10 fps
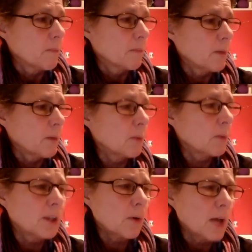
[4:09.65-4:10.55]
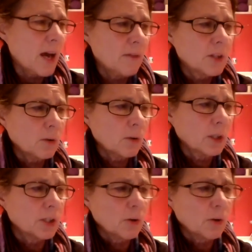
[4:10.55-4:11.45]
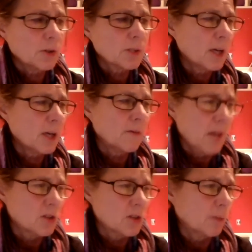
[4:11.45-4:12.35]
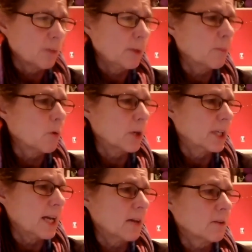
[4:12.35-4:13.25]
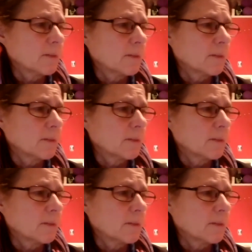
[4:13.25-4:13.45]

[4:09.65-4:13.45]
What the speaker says: But we don't have total control in spite of that," Jeremy pointed out.